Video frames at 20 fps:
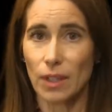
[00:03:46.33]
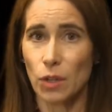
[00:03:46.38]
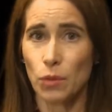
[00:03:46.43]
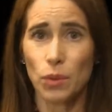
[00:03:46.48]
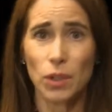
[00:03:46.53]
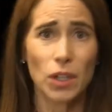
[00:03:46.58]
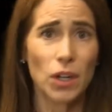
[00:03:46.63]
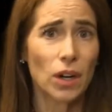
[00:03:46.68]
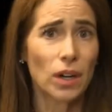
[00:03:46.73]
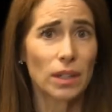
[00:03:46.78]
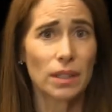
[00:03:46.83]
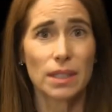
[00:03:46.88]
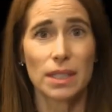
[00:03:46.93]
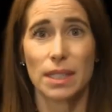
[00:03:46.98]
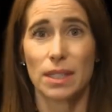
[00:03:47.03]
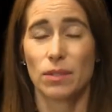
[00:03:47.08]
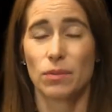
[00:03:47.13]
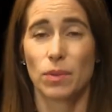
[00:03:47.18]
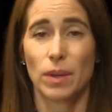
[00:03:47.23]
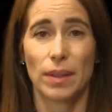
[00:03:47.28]

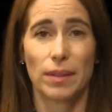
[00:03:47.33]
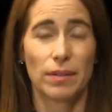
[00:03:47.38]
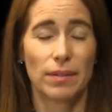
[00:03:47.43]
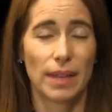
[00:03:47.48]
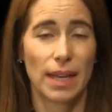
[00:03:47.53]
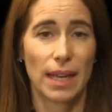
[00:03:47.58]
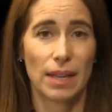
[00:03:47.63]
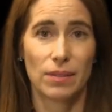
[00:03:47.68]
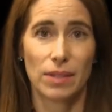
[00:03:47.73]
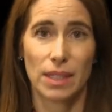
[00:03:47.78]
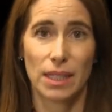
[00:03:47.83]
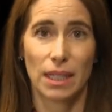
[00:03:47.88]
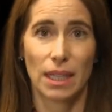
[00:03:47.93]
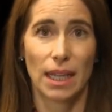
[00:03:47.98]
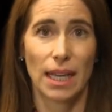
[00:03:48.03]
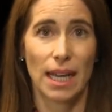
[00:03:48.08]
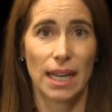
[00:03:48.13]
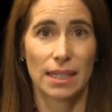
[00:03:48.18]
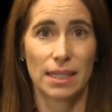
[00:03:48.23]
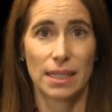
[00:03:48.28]
regardless of whether they have
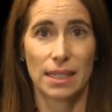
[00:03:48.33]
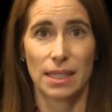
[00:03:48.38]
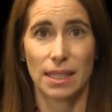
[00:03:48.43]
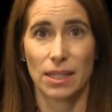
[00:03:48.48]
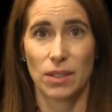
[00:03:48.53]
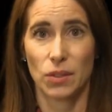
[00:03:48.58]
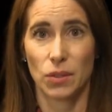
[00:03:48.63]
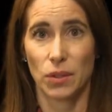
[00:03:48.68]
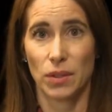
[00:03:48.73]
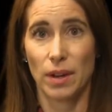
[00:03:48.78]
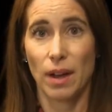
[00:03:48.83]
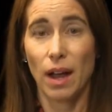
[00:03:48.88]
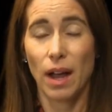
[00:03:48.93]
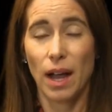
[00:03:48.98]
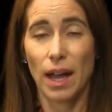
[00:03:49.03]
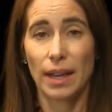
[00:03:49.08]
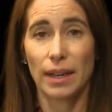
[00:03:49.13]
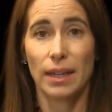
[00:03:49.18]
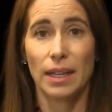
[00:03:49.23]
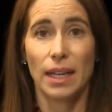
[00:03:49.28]
celiac disease or
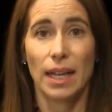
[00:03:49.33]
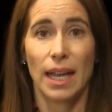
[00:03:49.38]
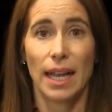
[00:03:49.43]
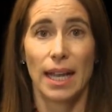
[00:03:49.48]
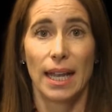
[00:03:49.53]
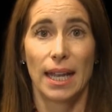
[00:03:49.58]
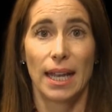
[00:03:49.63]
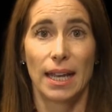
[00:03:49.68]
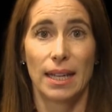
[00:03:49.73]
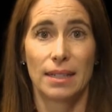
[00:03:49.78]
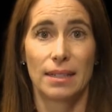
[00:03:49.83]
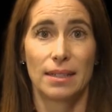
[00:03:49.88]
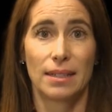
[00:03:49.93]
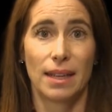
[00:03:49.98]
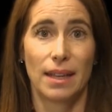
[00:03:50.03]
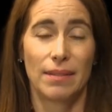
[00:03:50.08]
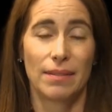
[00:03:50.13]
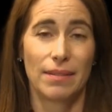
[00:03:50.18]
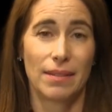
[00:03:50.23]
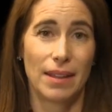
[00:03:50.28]
not. And,
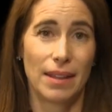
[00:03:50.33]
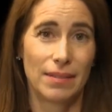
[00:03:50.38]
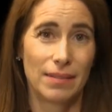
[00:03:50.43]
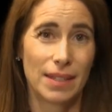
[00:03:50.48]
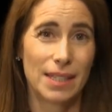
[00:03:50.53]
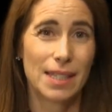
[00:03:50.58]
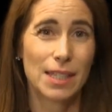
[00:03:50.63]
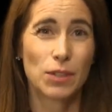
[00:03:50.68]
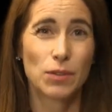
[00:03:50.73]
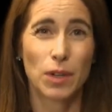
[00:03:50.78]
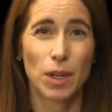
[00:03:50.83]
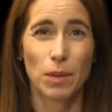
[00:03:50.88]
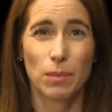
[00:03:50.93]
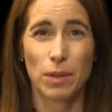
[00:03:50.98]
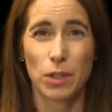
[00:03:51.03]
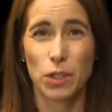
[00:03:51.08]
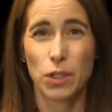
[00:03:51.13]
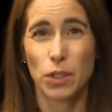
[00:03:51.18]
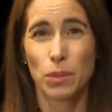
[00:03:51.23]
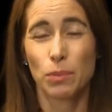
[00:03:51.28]
and, and this is very
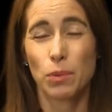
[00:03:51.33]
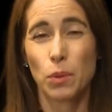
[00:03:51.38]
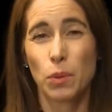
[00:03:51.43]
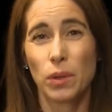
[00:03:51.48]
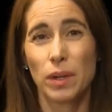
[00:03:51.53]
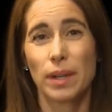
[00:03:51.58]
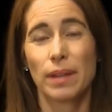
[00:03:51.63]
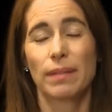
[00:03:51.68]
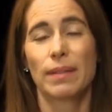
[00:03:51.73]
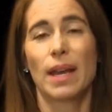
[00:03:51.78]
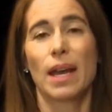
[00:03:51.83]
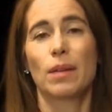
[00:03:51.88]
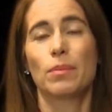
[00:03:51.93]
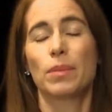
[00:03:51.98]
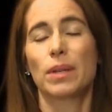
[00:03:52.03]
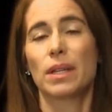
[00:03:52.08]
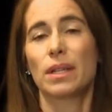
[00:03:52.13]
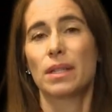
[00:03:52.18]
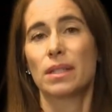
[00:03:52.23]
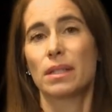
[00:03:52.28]
much supporting that
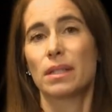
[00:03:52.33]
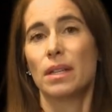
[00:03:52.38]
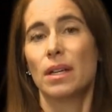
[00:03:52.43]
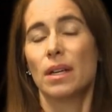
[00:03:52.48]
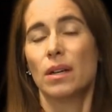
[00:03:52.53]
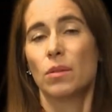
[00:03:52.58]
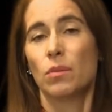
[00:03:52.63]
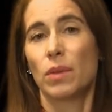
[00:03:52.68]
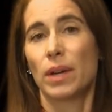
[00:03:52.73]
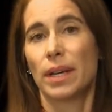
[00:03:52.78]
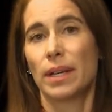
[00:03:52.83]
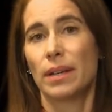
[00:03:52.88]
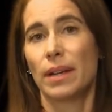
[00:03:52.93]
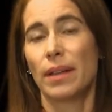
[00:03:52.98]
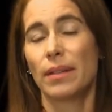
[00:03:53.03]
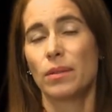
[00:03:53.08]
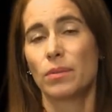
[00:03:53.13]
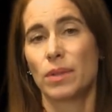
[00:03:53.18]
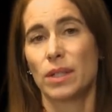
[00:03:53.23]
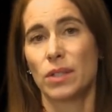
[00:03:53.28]
because what
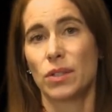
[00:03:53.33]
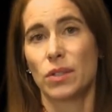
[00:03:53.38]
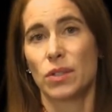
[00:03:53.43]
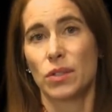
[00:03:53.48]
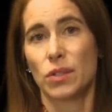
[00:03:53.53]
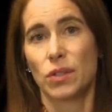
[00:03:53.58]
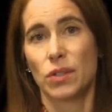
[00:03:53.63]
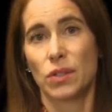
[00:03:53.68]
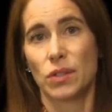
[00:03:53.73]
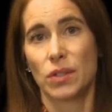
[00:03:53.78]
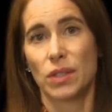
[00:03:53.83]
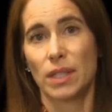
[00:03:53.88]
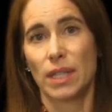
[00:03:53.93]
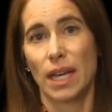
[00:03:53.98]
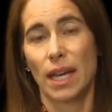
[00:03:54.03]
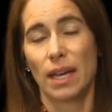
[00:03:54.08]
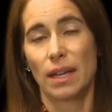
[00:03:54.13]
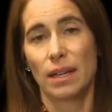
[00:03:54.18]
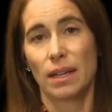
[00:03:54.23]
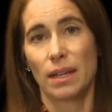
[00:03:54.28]
another researcher
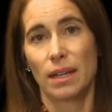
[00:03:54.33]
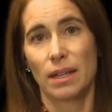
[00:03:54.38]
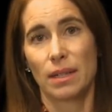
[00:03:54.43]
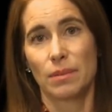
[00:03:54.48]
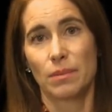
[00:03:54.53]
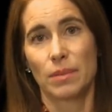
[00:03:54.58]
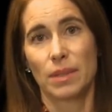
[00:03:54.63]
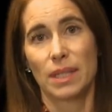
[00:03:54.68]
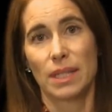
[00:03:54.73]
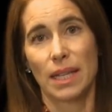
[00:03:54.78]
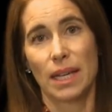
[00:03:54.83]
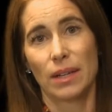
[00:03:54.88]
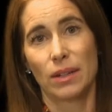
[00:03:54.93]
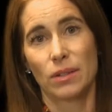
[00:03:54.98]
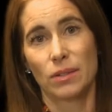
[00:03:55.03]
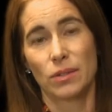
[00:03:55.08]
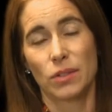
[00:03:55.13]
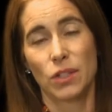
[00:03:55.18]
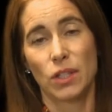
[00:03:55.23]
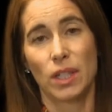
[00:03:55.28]
said, um,
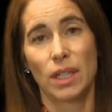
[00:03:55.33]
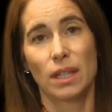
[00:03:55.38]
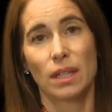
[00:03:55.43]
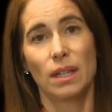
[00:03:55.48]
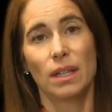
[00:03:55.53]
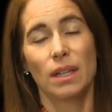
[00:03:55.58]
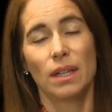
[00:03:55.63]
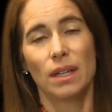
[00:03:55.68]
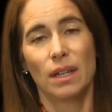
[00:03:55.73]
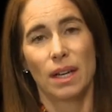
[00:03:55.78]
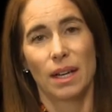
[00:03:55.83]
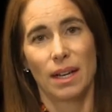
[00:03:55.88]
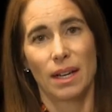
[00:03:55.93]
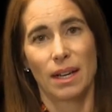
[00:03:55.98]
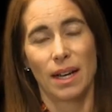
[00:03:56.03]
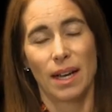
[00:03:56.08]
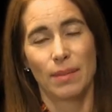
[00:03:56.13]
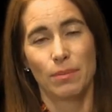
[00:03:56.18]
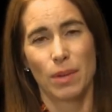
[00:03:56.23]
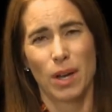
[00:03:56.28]
Sayer Ji, uh,
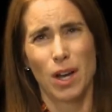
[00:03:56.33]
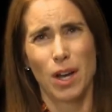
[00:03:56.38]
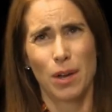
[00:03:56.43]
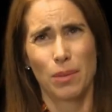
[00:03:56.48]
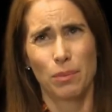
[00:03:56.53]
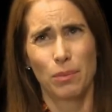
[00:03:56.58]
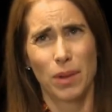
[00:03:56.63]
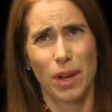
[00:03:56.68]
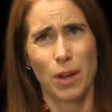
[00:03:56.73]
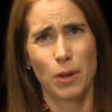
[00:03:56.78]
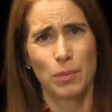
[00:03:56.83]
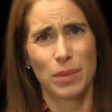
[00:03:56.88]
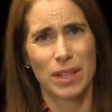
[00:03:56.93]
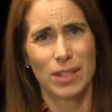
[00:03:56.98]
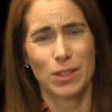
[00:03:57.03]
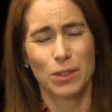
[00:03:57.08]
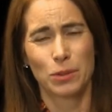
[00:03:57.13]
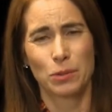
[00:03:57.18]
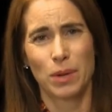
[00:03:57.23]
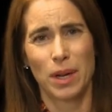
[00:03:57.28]
I ho hope
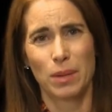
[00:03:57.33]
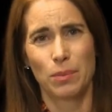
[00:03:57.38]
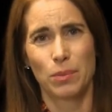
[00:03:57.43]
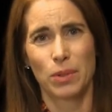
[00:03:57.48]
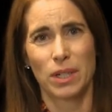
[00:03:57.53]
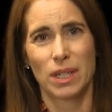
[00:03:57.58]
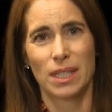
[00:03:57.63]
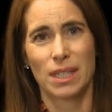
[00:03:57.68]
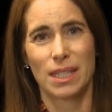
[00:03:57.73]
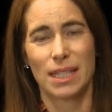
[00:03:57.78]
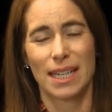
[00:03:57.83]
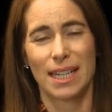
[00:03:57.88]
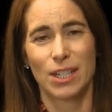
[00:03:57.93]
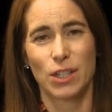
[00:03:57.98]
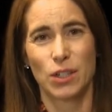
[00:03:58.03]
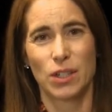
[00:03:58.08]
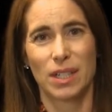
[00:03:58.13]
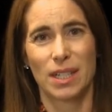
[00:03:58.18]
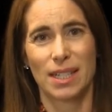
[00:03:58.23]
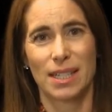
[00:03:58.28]
that's the right
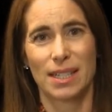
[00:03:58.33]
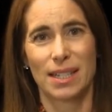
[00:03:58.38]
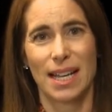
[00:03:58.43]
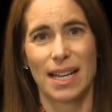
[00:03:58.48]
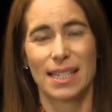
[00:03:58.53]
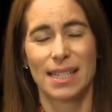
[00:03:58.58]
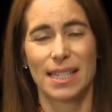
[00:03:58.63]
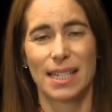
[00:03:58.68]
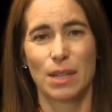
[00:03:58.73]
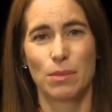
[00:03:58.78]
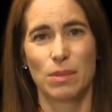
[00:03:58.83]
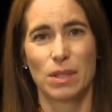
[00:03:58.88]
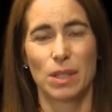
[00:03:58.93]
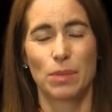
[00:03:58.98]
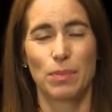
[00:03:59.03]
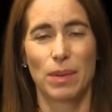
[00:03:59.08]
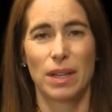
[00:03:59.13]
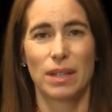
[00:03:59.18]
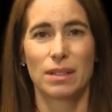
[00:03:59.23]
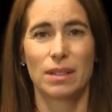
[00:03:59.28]
pronunciation, his last name is
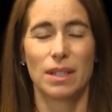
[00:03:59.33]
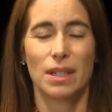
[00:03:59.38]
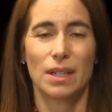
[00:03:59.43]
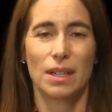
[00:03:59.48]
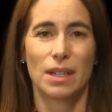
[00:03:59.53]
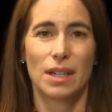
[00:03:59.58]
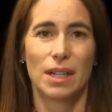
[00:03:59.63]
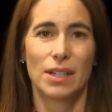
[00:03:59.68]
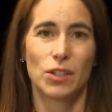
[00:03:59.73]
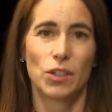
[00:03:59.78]
spelled uh,